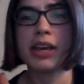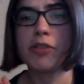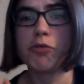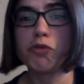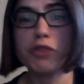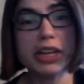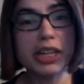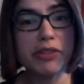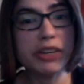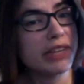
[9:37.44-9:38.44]

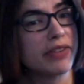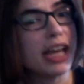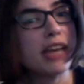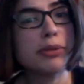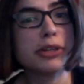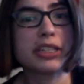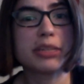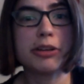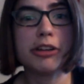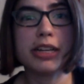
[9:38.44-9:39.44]
really, really valuable
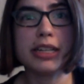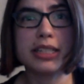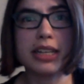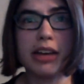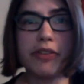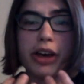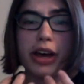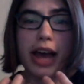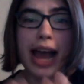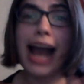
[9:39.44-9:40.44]
experience of
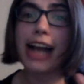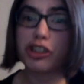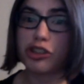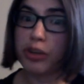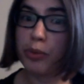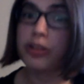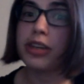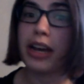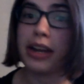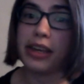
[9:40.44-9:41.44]
actually
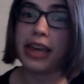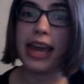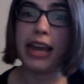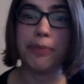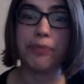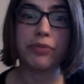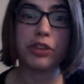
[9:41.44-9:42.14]
working on a game.